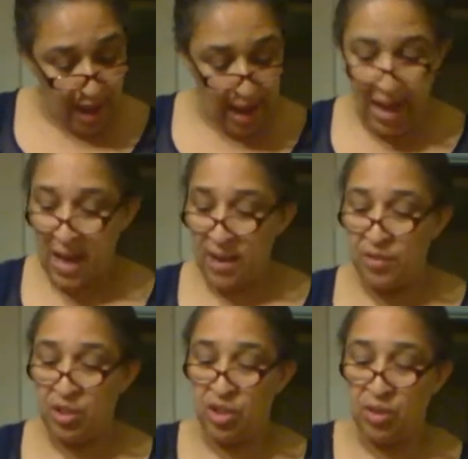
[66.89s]
I have
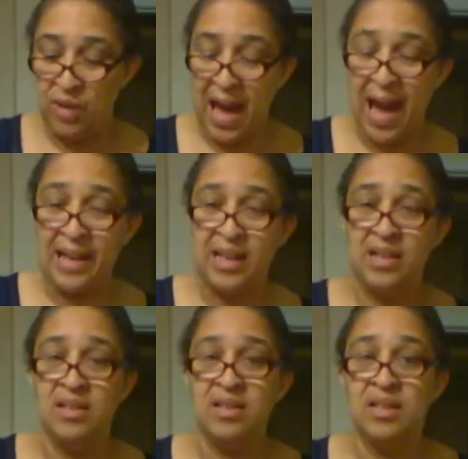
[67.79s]
the two
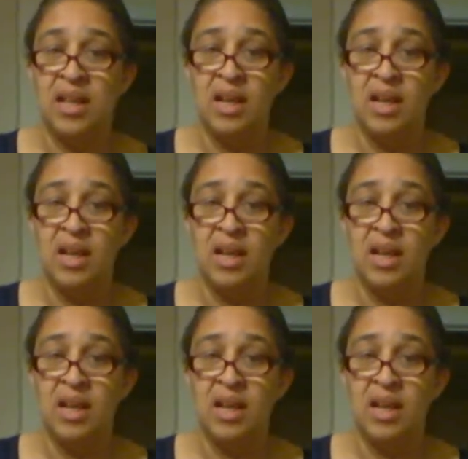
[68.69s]
Atkins,